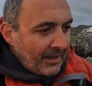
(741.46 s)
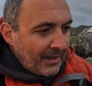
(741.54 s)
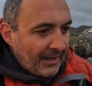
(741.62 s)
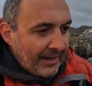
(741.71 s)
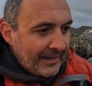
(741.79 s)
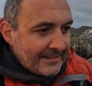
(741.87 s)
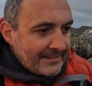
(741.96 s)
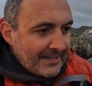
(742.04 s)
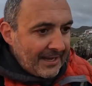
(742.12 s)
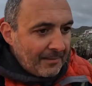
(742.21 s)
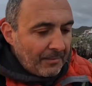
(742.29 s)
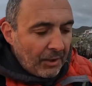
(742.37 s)
And
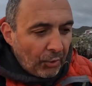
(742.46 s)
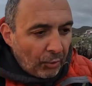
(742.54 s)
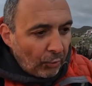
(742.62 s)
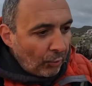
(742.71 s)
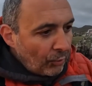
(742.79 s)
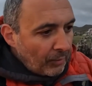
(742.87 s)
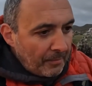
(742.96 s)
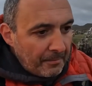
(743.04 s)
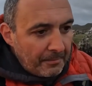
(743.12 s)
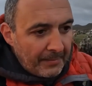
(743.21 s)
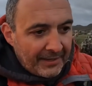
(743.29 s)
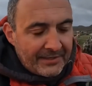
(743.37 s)
a whole
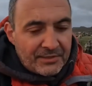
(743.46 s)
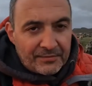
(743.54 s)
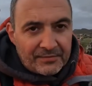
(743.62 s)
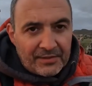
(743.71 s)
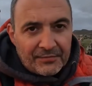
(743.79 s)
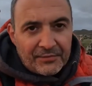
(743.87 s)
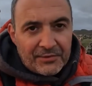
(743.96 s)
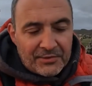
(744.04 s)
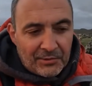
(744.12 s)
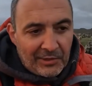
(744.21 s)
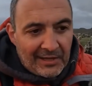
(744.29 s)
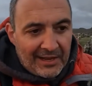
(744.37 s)
mix of different sort
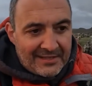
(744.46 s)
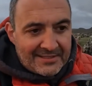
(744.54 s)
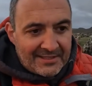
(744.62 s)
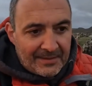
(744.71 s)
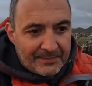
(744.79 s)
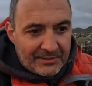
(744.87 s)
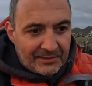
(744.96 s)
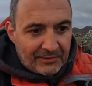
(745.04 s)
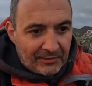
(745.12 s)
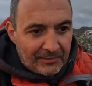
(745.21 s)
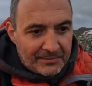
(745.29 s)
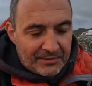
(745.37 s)
of landscapes in
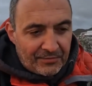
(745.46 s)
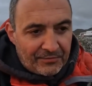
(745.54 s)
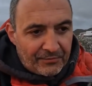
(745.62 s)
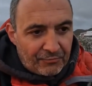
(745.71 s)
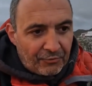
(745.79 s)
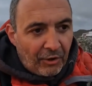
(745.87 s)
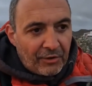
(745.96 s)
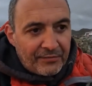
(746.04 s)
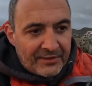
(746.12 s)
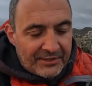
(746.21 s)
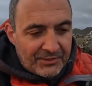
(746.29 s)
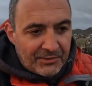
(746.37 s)
terms of rock
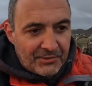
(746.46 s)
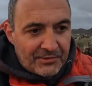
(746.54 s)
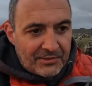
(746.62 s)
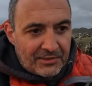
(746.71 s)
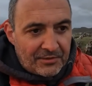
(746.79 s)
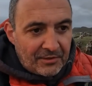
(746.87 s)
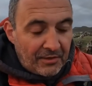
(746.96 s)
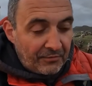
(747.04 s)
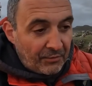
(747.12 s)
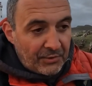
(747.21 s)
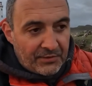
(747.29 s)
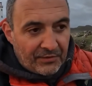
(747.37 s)
features. And of
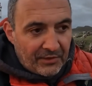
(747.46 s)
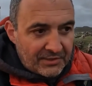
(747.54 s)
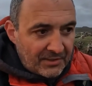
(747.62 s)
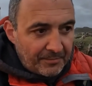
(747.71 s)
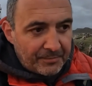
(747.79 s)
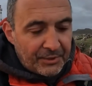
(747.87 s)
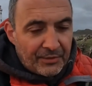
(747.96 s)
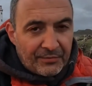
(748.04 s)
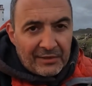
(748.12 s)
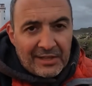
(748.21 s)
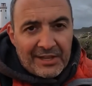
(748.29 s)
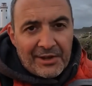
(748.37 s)
course you've got some beautiful
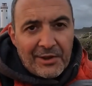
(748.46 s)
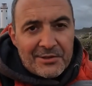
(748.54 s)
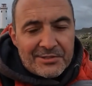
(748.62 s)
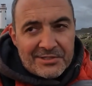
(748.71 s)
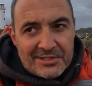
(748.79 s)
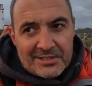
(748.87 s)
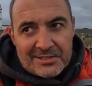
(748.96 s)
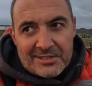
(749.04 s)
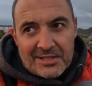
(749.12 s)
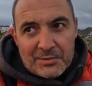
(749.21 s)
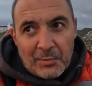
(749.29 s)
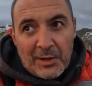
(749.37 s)
lighthouses
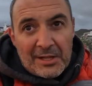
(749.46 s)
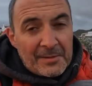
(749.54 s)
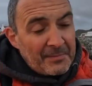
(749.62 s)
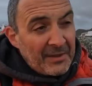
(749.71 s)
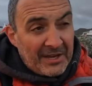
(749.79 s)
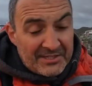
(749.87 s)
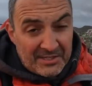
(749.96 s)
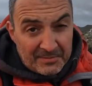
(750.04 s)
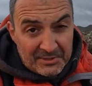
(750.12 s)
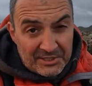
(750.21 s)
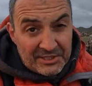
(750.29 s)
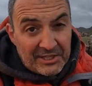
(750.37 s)
as well. And some
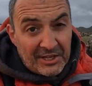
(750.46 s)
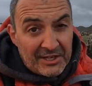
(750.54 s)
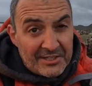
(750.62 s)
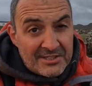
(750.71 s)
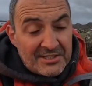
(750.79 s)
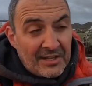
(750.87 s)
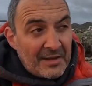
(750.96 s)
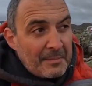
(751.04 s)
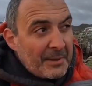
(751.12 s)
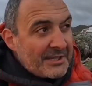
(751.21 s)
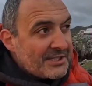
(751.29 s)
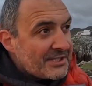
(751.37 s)
stunning
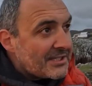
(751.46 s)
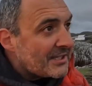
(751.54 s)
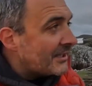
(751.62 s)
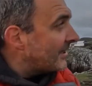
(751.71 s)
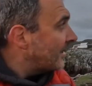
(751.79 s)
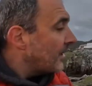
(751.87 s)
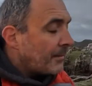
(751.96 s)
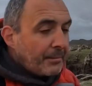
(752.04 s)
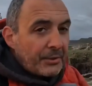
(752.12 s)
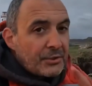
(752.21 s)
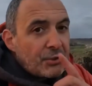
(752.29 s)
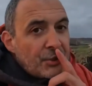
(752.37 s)
beaches. But
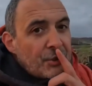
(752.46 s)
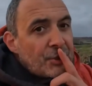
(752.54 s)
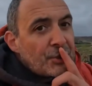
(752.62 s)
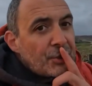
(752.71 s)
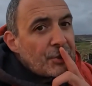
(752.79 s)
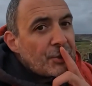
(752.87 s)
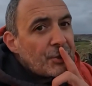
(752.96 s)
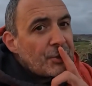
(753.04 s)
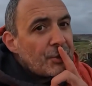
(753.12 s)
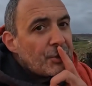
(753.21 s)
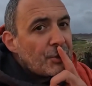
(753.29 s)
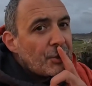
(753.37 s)
shh,
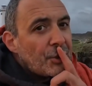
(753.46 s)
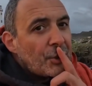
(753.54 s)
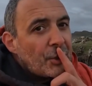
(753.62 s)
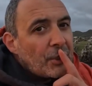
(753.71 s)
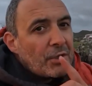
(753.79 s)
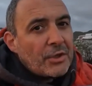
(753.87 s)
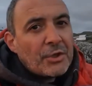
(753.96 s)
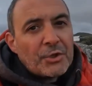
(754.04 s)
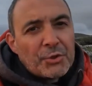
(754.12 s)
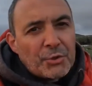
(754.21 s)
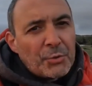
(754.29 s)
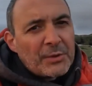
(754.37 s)

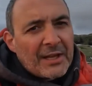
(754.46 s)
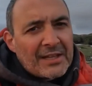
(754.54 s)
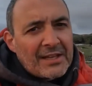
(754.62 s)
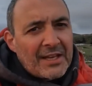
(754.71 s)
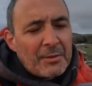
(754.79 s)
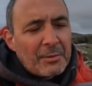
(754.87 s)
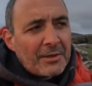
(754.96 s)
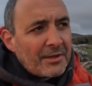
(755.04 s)
don't tell anyone.